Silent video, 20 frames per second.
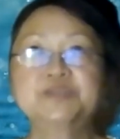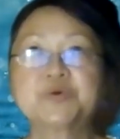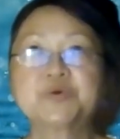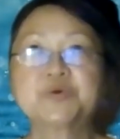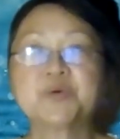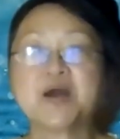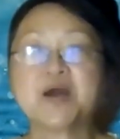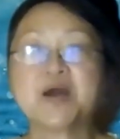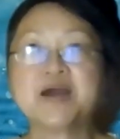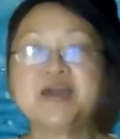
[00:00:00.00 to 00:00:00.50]

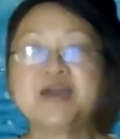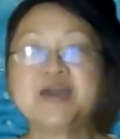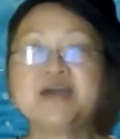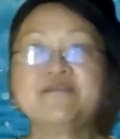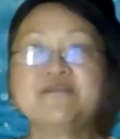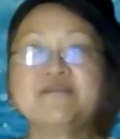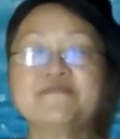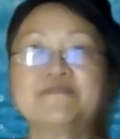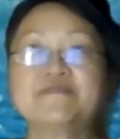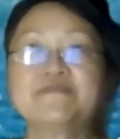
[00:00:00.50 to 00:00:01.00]
So I
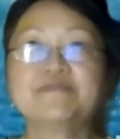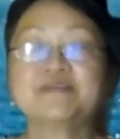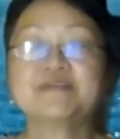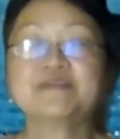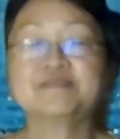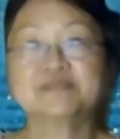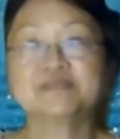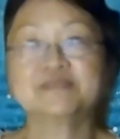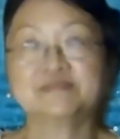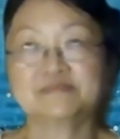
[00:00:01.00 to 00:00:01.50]
have,
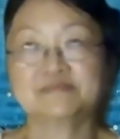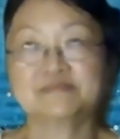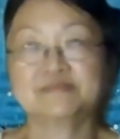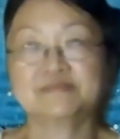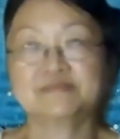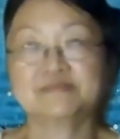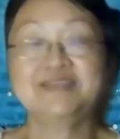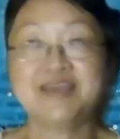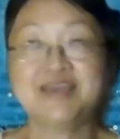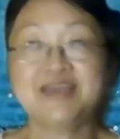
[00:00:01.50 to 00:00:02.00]

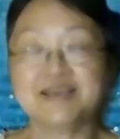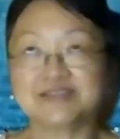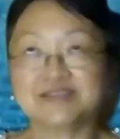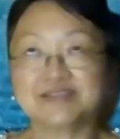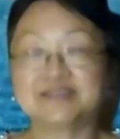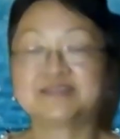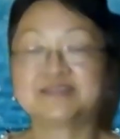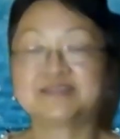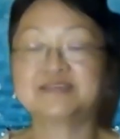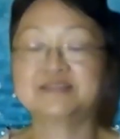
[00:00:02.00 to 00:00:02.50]
yes,
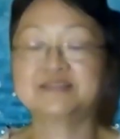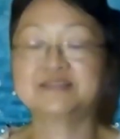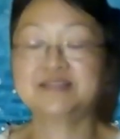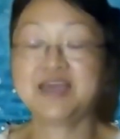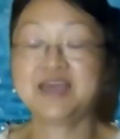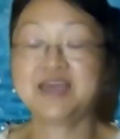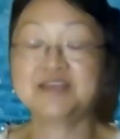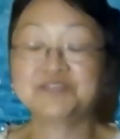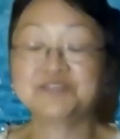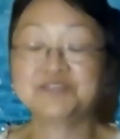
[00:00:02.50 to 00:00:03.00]

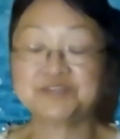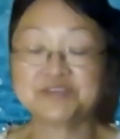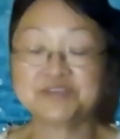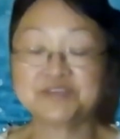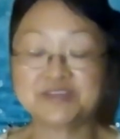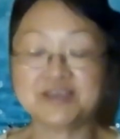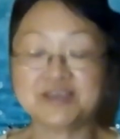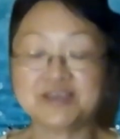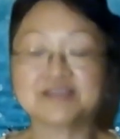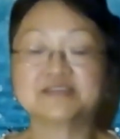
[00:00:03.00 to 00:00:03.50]
answer
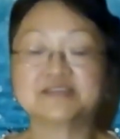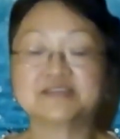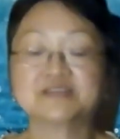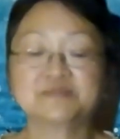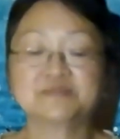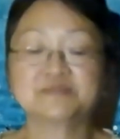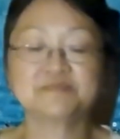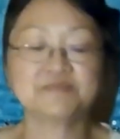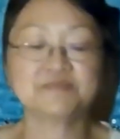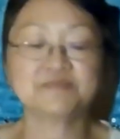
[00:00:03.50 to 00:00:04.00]
is yes.
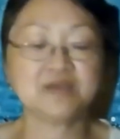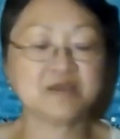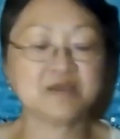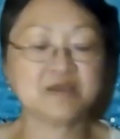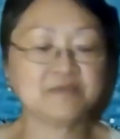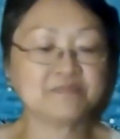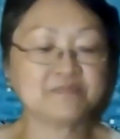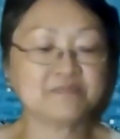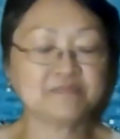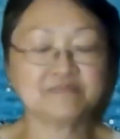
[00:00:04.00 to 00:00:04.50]

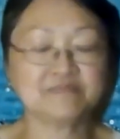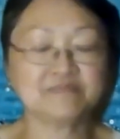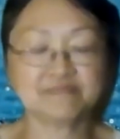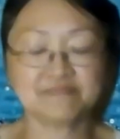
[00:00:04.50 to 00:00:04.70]
For